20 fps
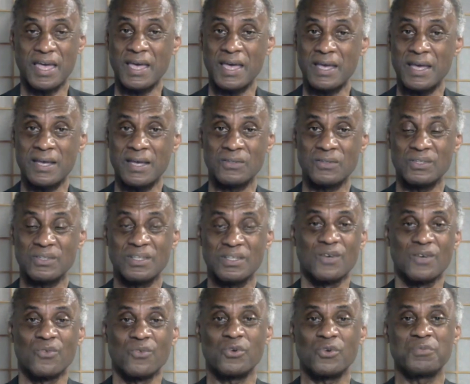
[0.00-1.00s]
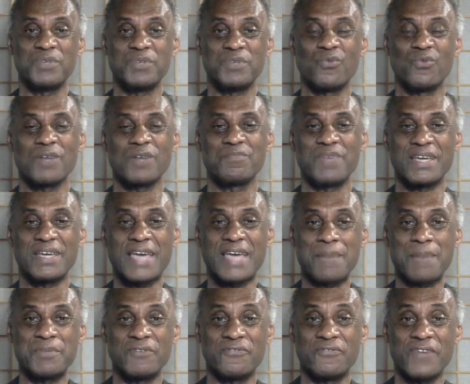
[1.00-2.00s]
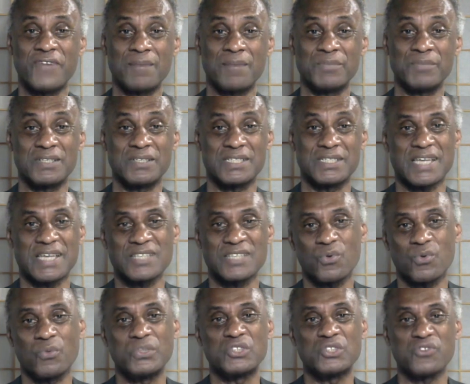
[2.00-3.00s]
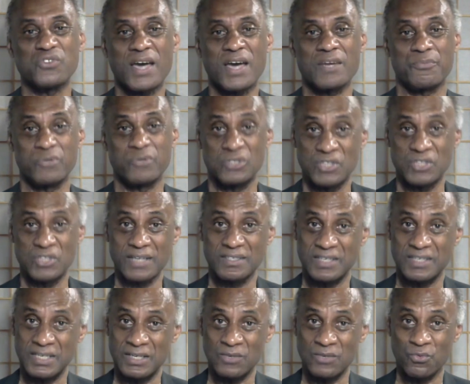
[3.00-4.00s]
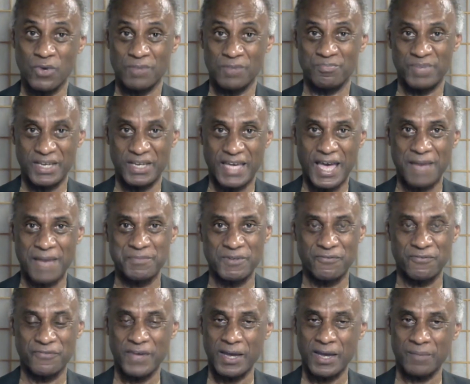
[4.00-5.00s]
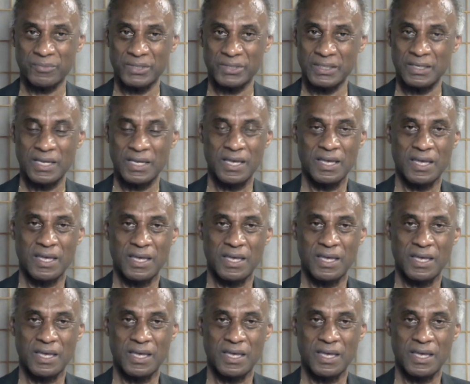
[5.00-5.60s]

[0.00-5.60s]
And we'll be one big happy family, because that's what we try to project here, one big happy family.